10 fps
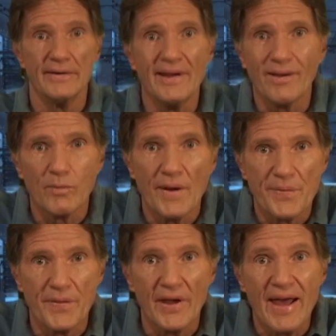Yeah,
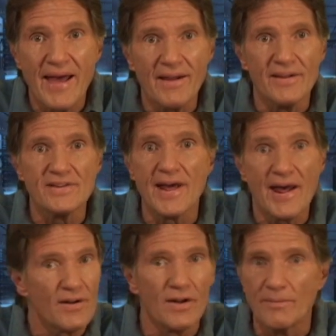what the hell is
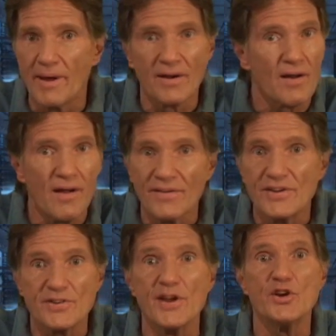that all about? All
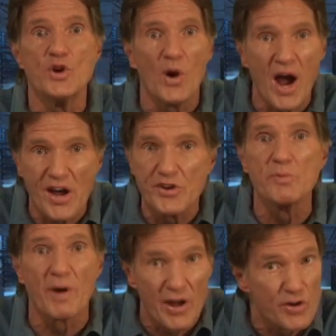these things you
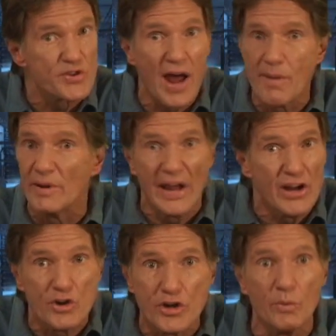occupy your time and
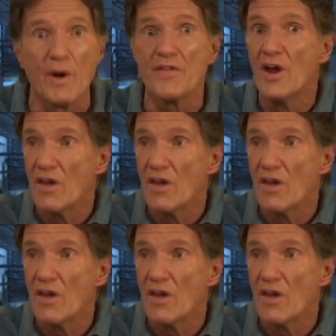energy with